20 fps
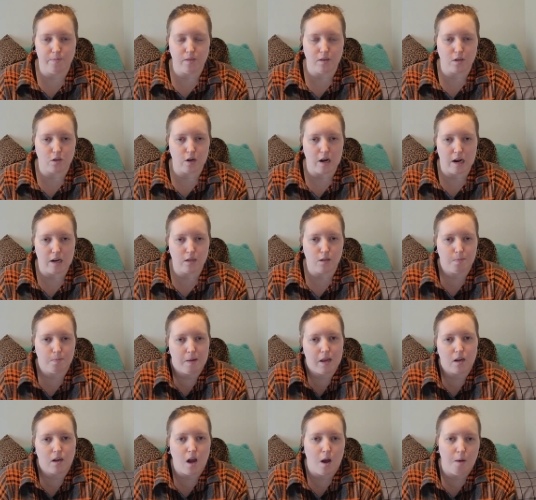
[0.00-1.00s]
trash
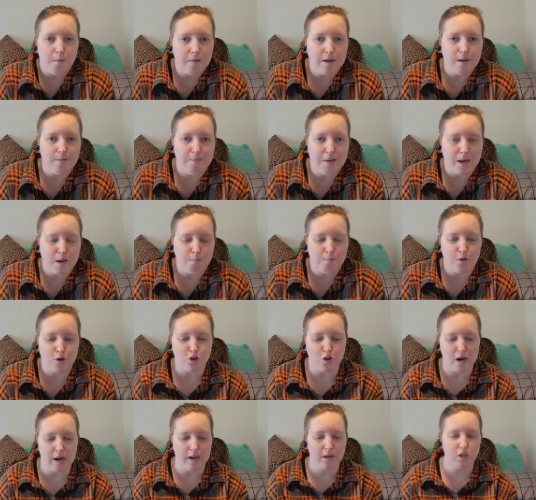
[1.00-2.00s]
man coming to pick up the
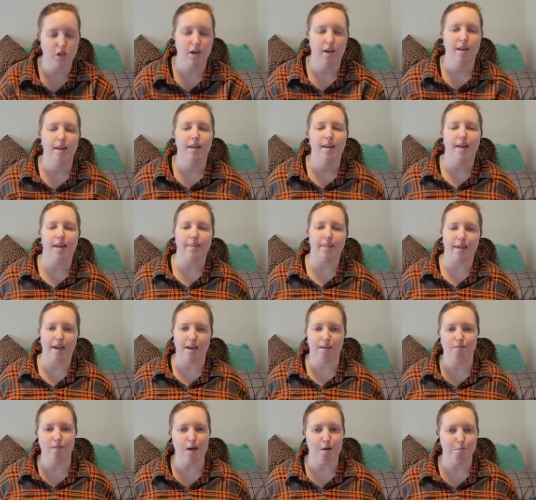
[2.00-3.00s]
trash, and they
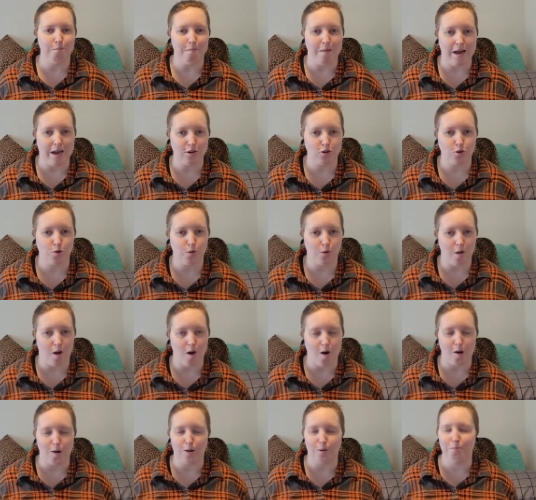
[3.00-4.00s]
have that magical
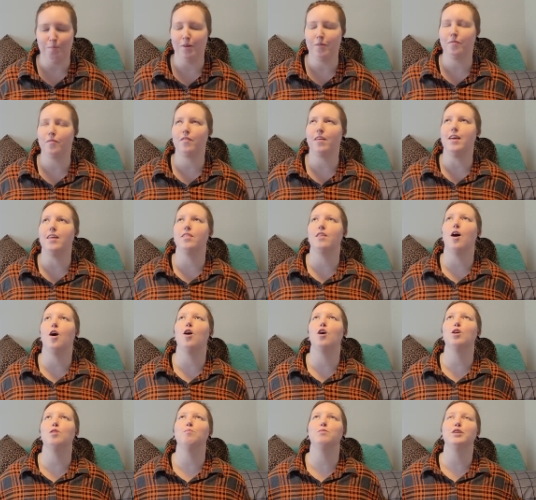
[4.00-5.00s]
arm, and the
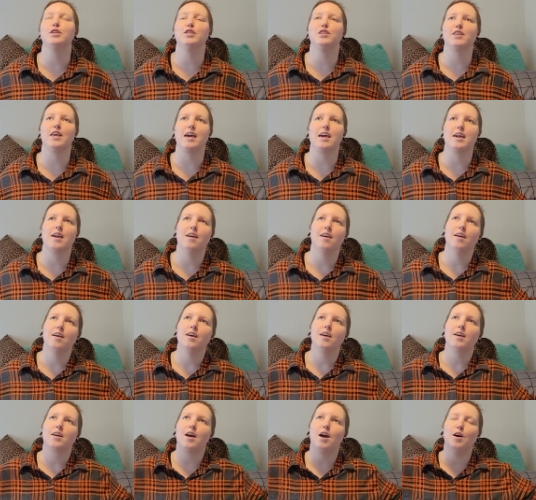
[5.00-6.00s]
arm just like
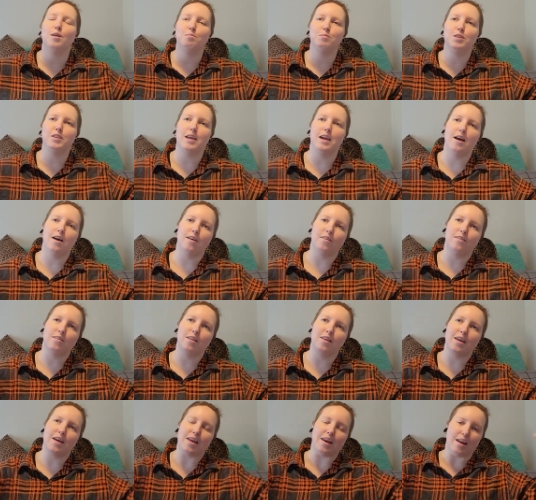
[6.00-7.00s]
comes down
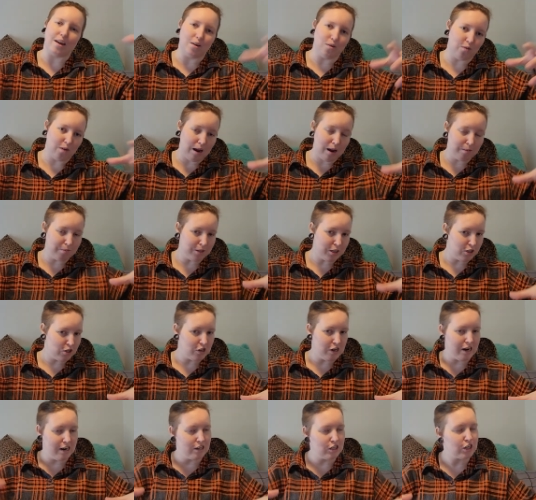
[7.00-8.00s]
and it grabs the
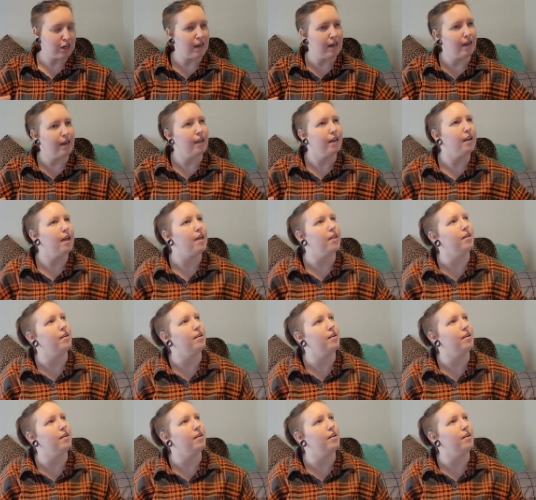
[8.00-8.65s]
trash can and